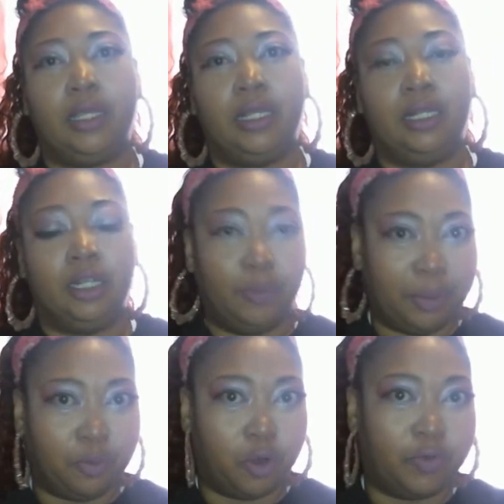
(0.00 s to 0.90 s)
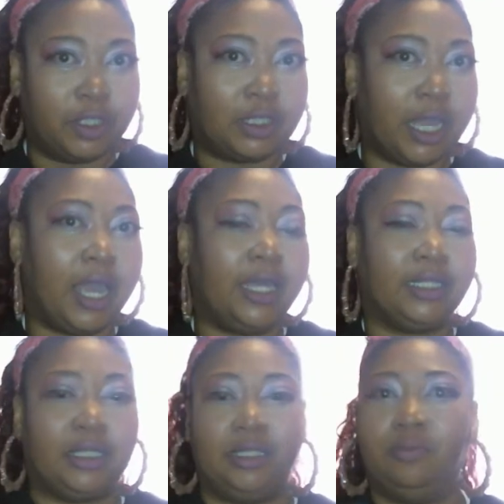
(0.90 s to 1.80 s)
A little bit more risque.
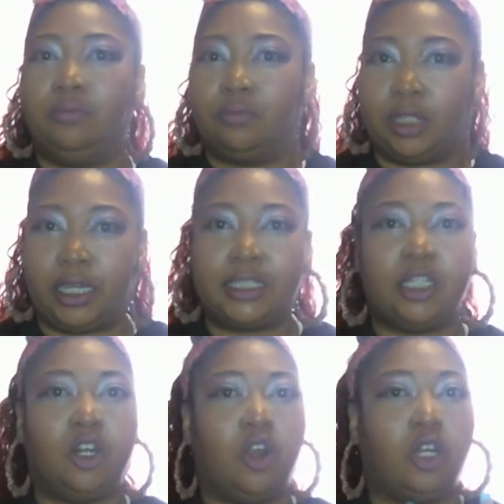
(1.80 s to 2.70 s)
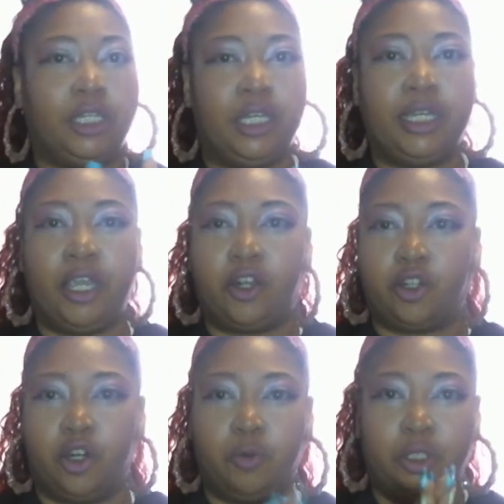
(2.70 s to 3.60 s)
It's, like I said, our lead
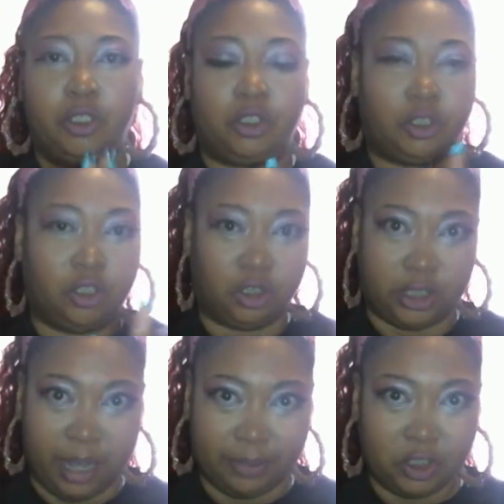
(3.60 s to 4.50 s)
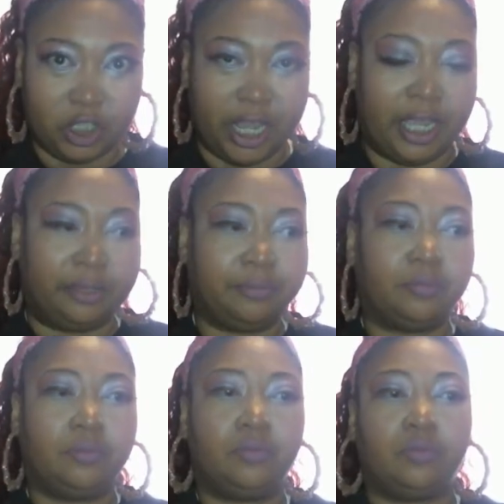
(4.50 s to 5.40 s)
character, which his name is Jane,
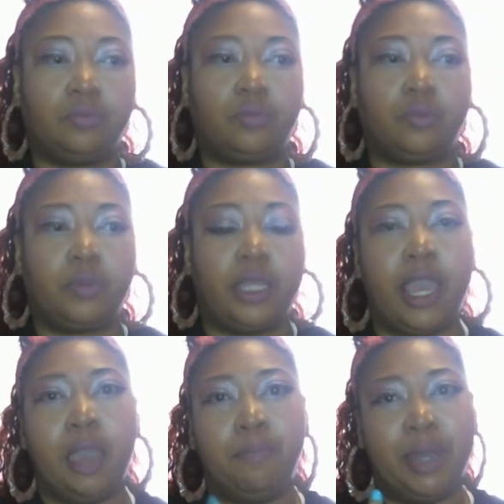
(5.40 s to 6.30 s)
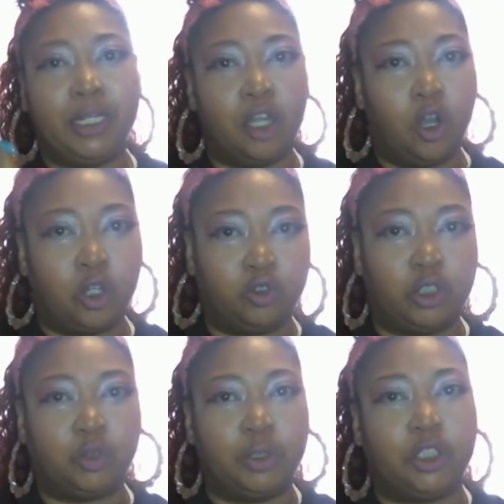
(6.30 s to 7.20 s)
and Buddy Aldrich,
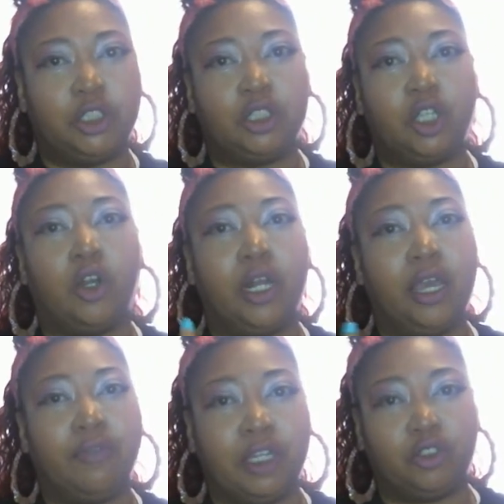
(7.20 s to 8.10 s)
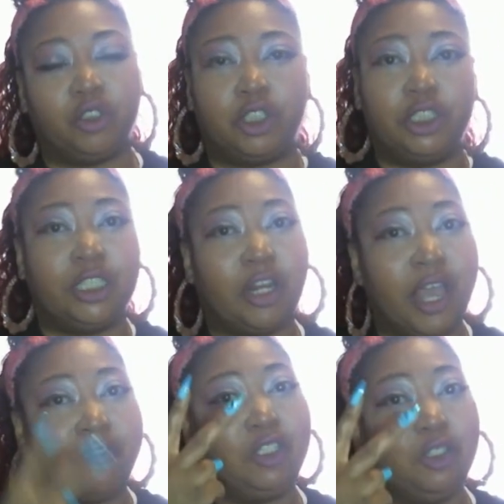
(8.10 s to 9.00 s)
which is her love interest. She's going to
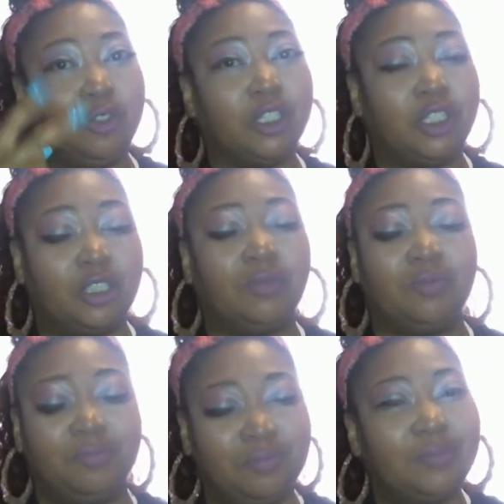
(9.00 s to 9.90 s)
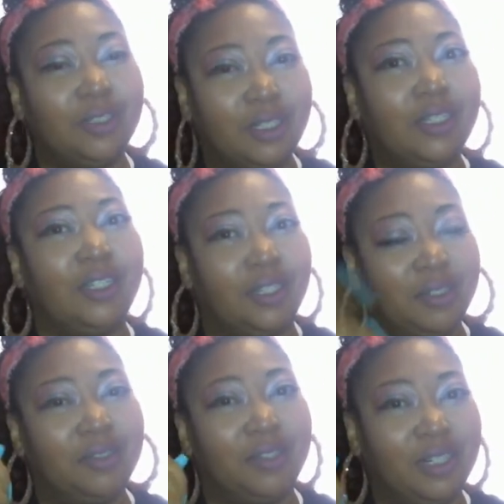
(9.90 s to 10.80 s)
have 2 because
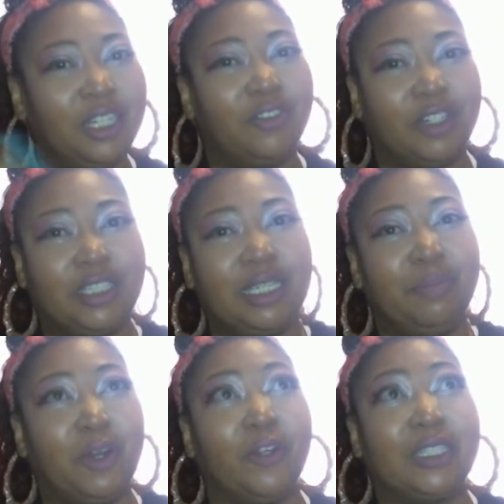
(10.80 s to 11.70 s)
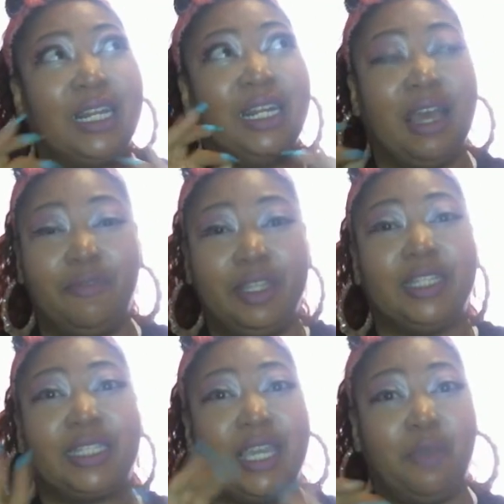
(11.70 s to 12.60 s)
leader of the T-Birds. Love this. I
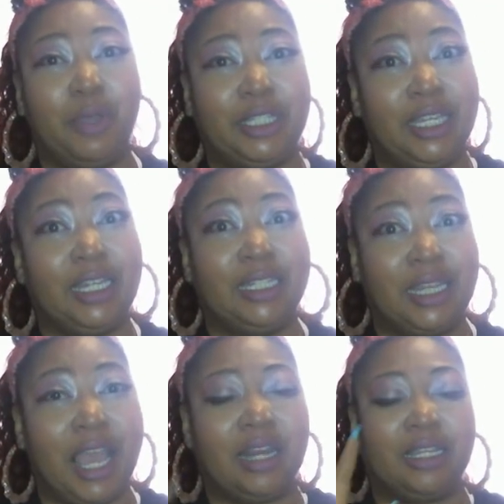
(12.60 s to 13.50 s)
can't wait to get into that.